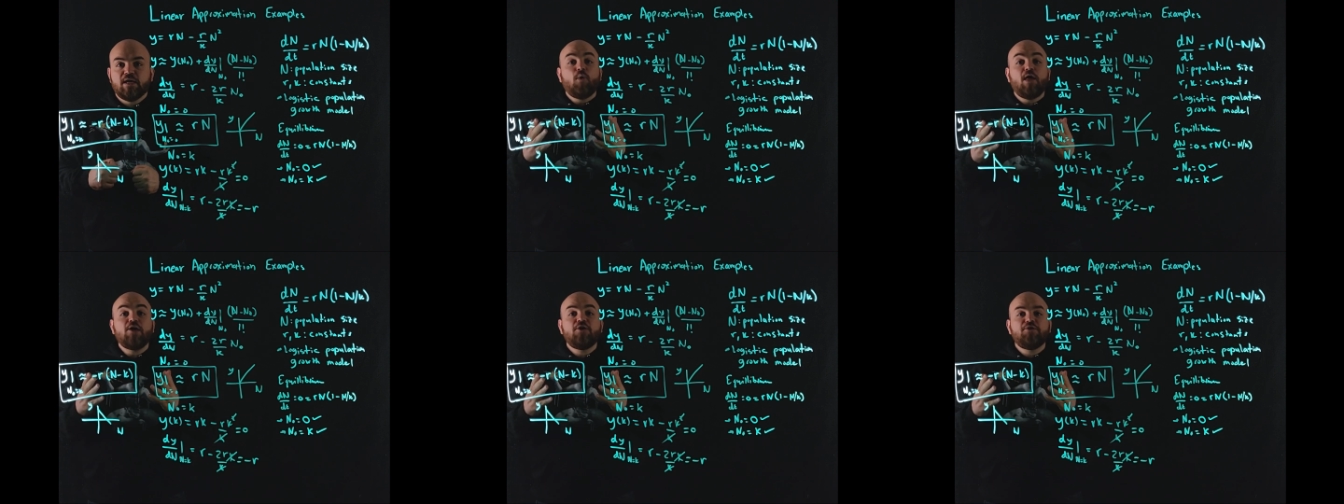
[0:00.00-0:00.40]

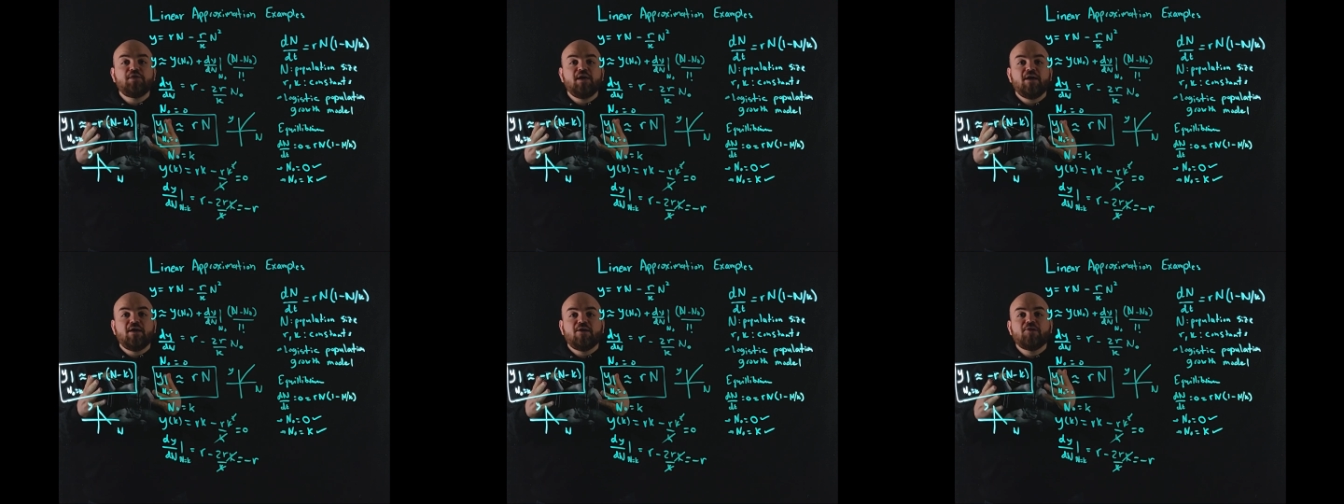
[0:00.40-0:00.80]
While you're
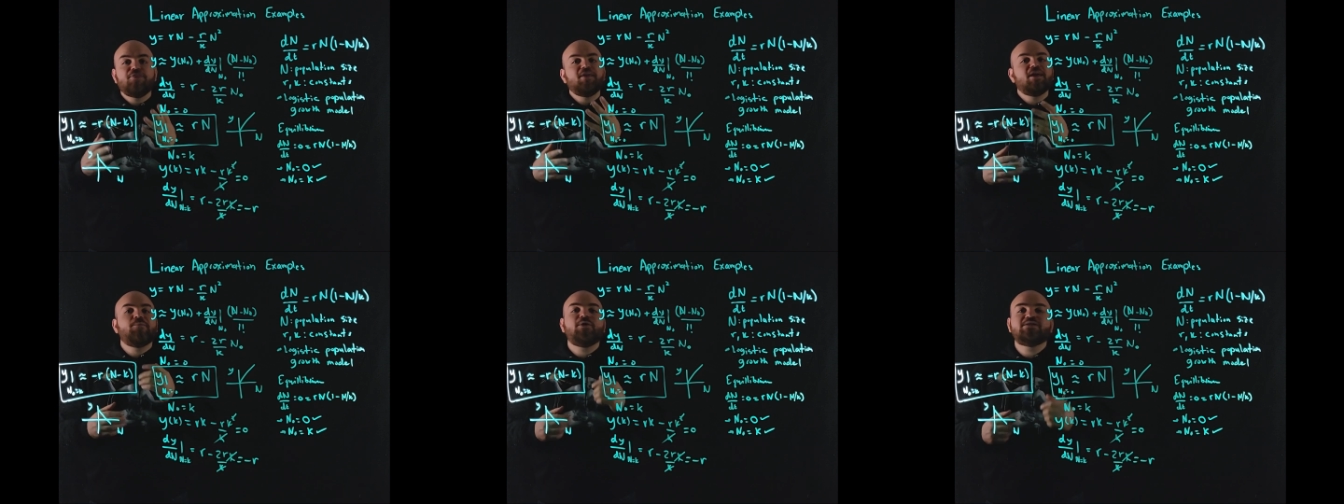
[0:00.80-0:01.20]
there,
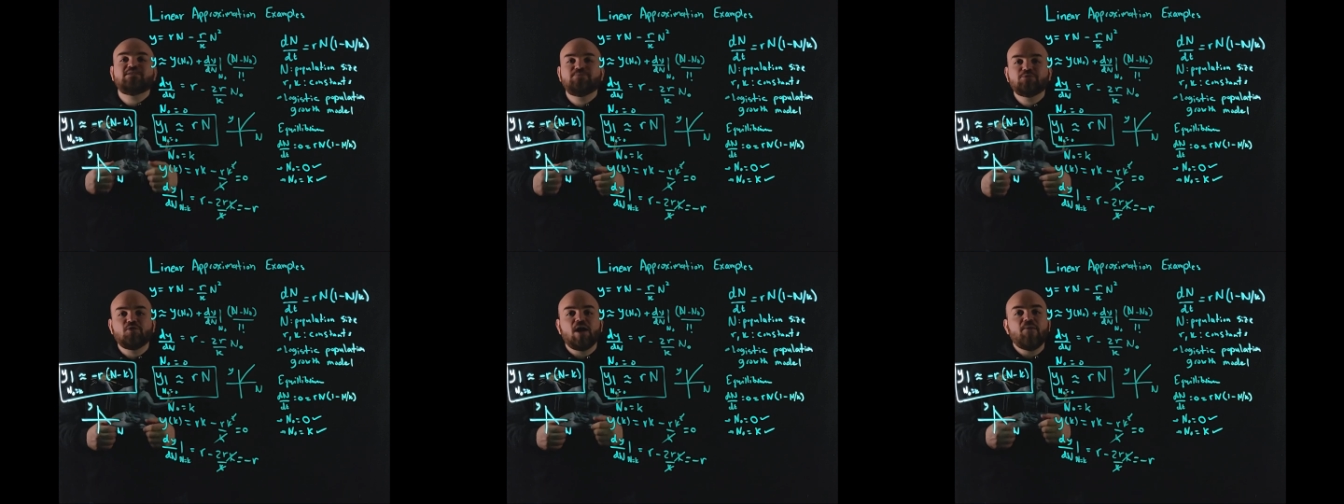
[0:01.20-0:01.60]
think about
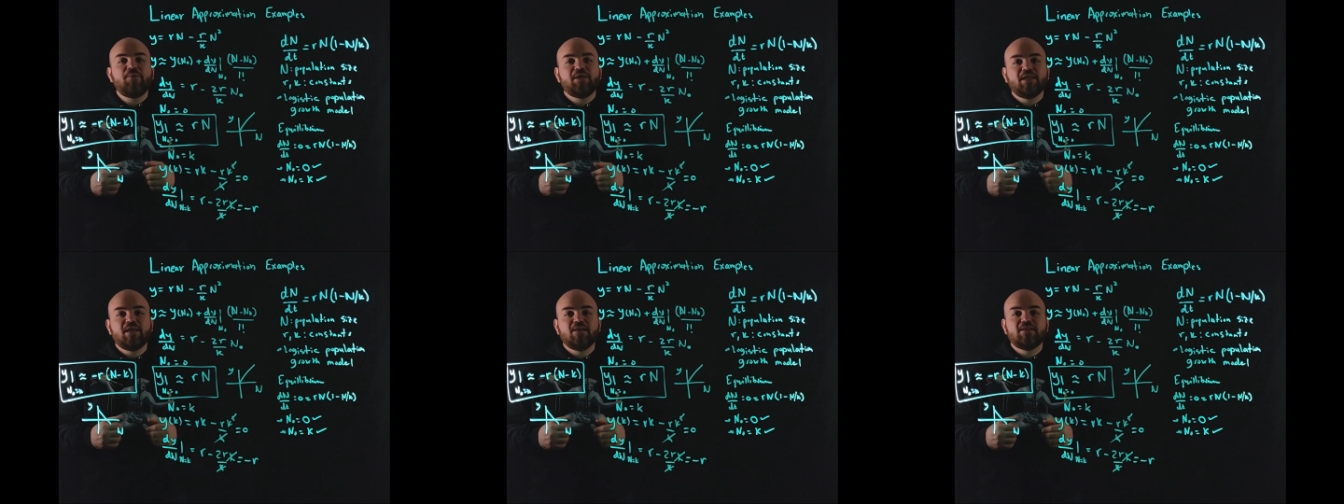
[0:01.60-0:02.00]

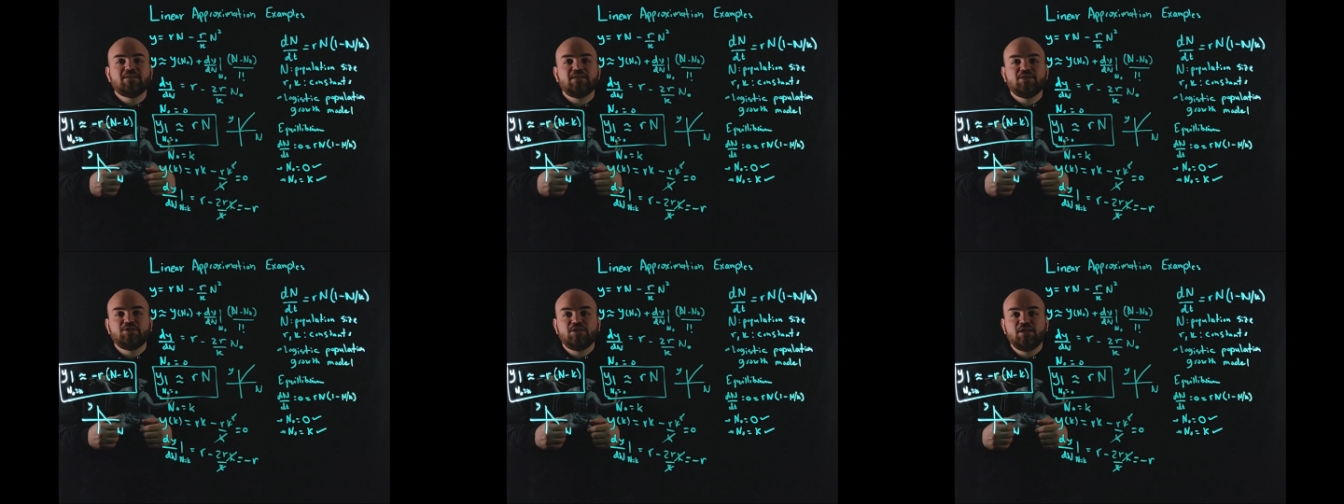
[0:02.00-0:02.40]
subscribing to
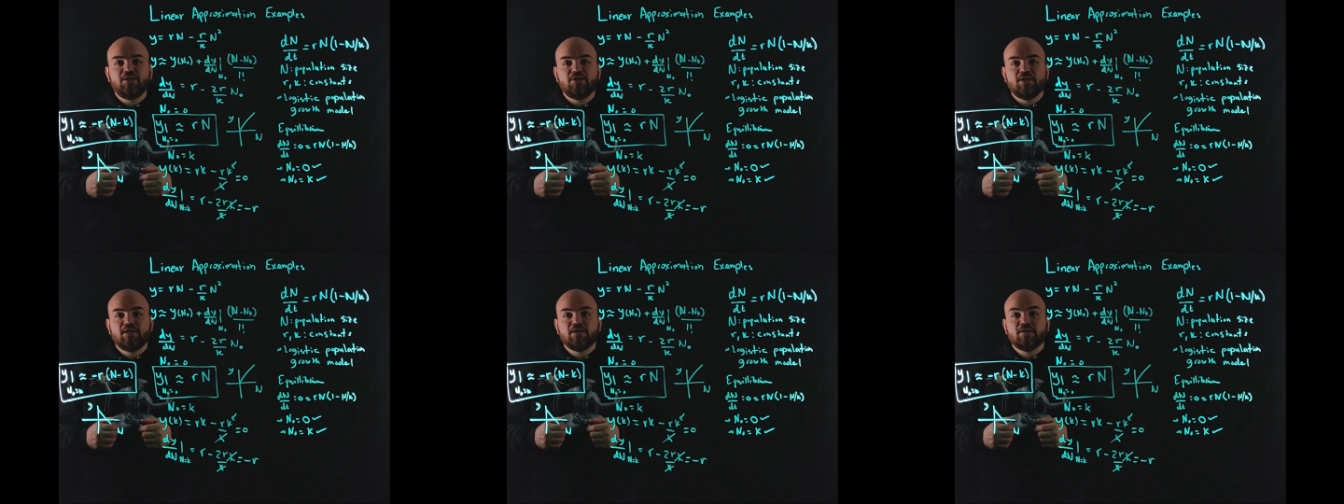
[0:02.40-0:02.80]
Endless
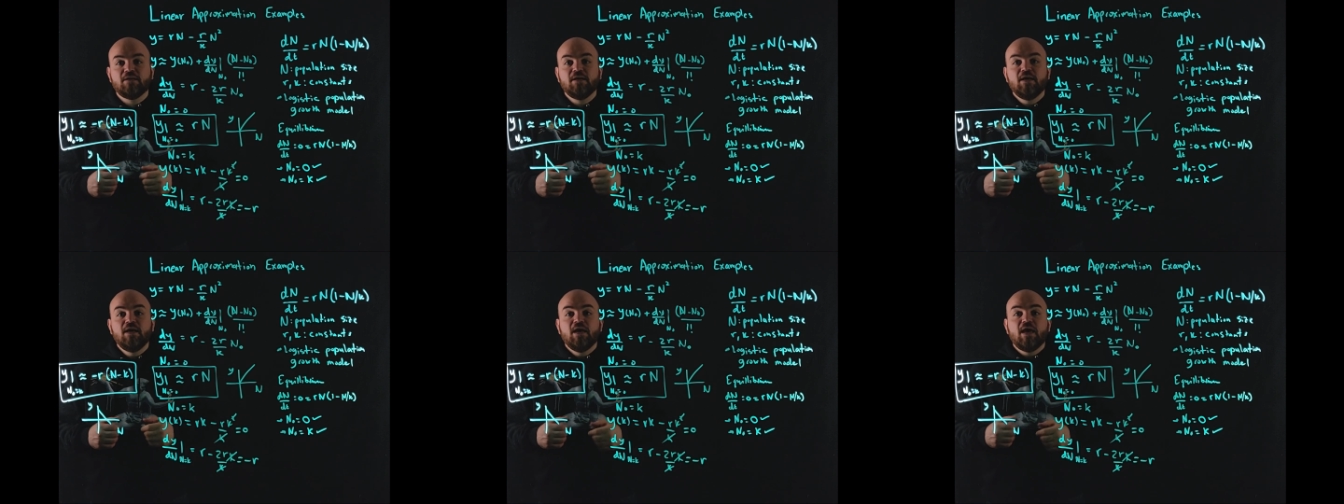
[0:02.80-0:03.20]
Engineering
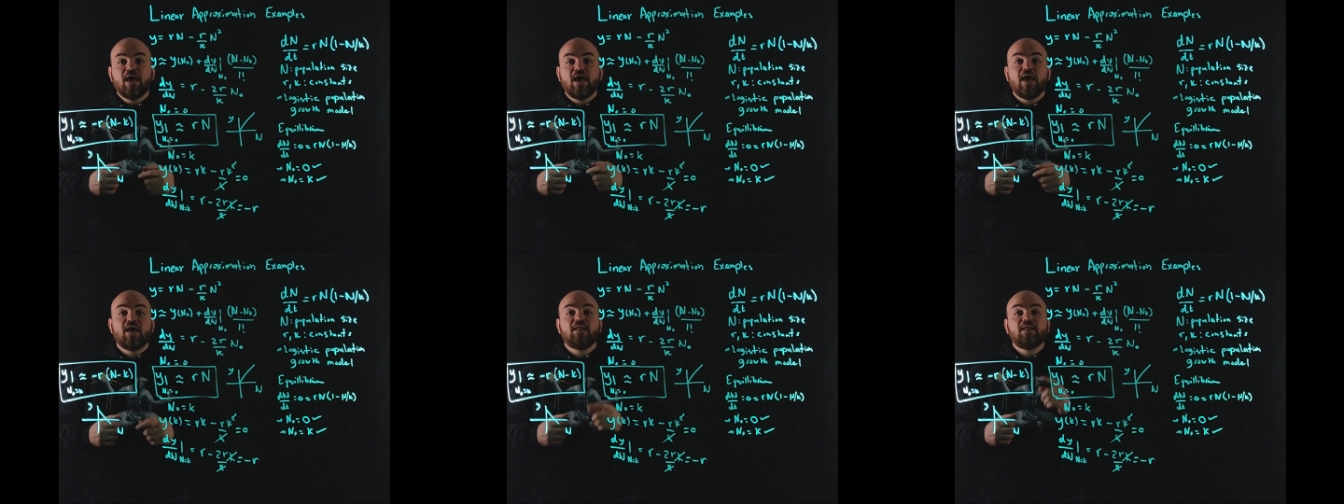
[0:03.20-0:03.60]

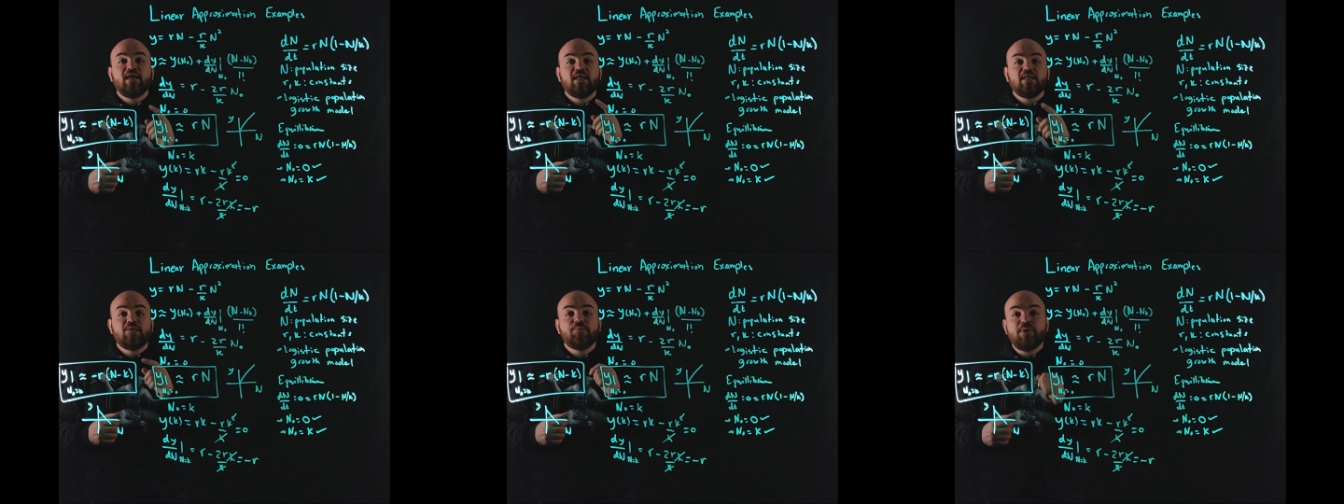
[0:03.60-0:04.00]
and
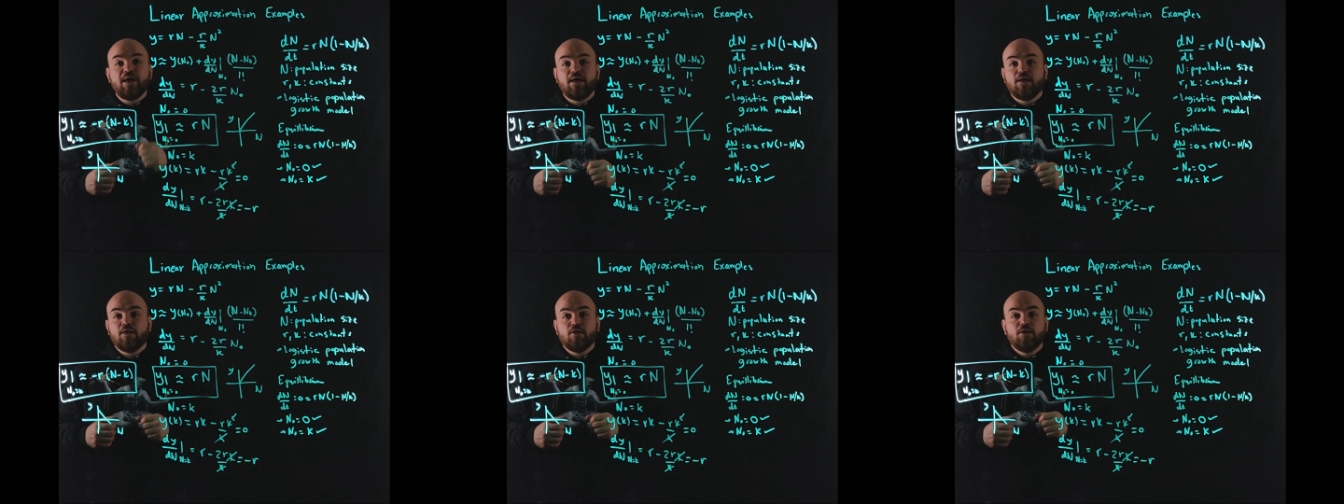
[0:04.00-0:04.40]
hitting the
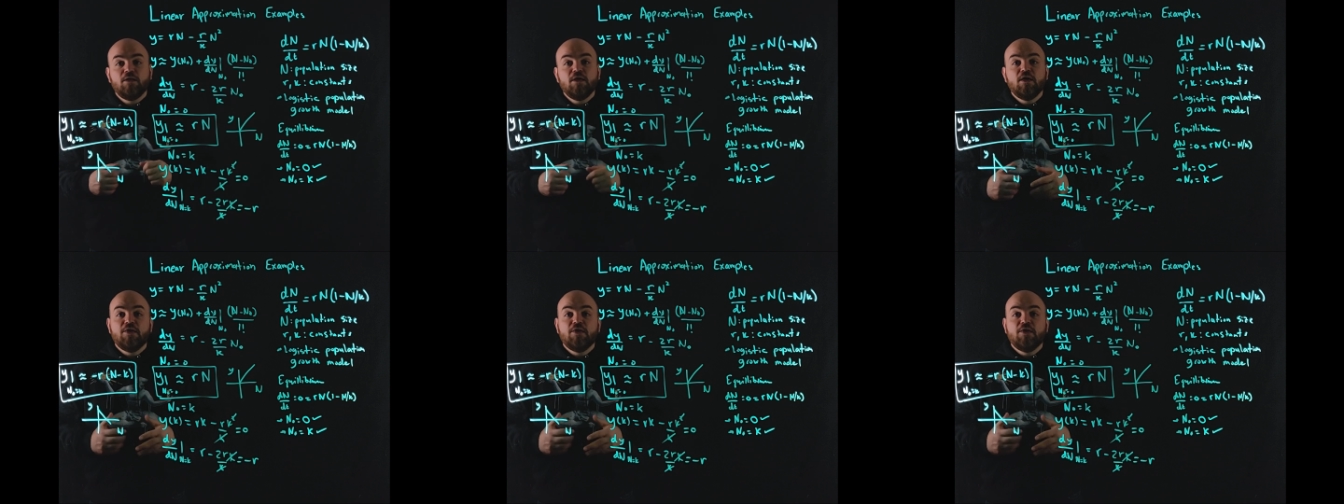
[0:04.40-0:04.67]
bell.